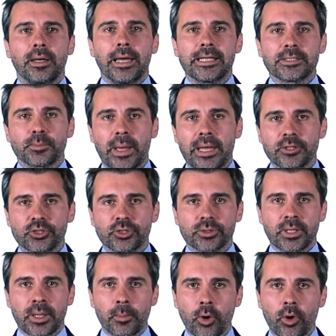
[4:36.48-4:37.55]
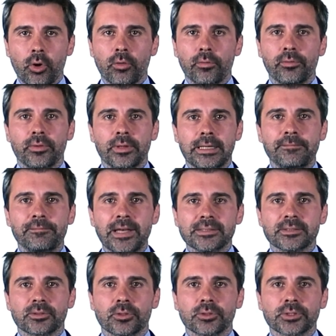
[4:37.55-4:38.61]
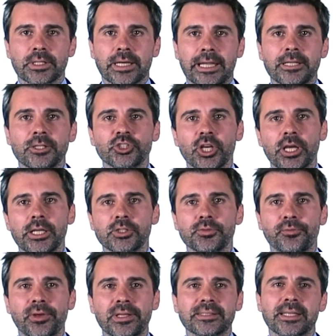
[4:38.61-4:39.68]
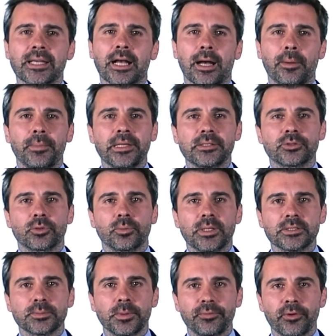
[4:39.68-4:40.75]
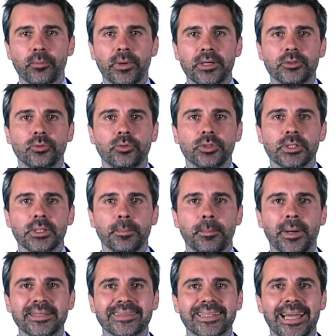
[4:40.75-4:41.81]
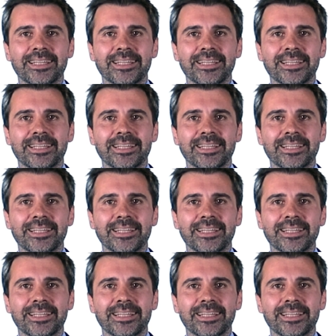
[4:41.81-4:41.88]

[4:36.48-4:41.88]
As mentioned above, investors can exchange fixed income instruments before maturity but